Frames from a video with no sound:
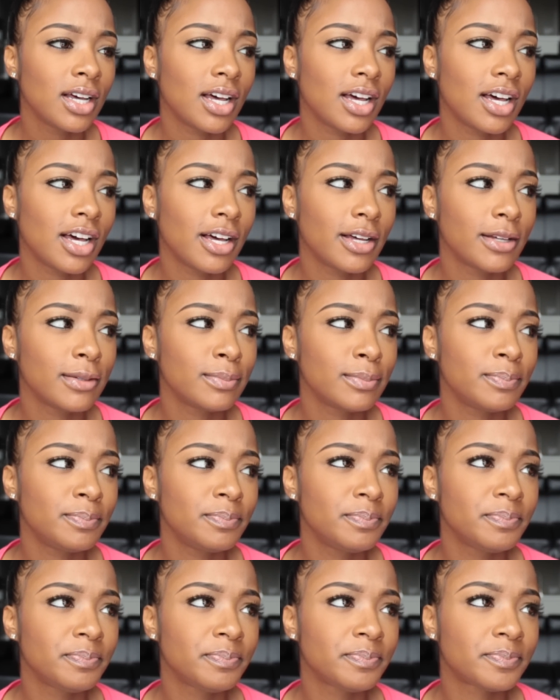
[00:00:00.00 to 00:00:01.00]

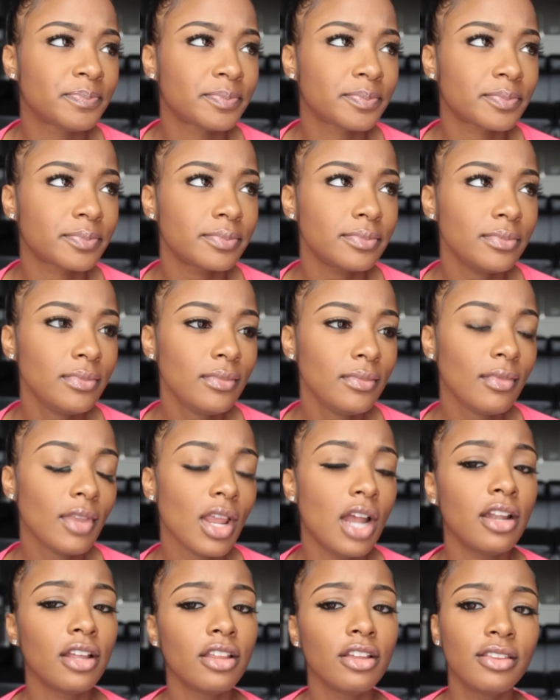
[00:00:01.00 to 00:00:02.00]

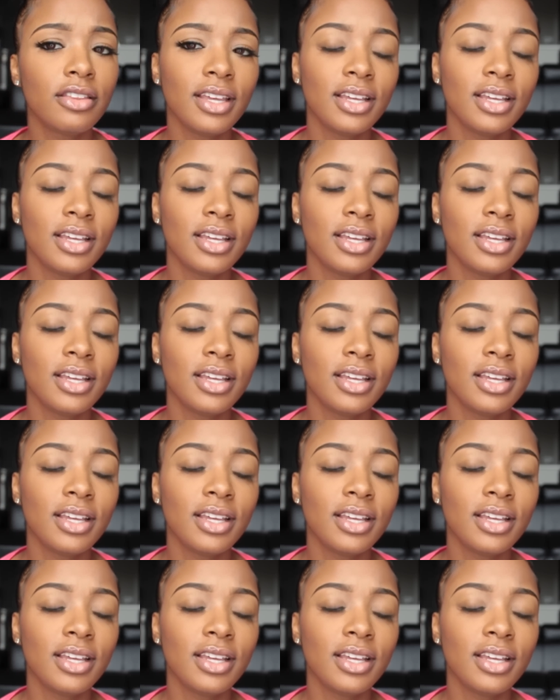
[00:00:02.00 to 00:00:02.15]
Another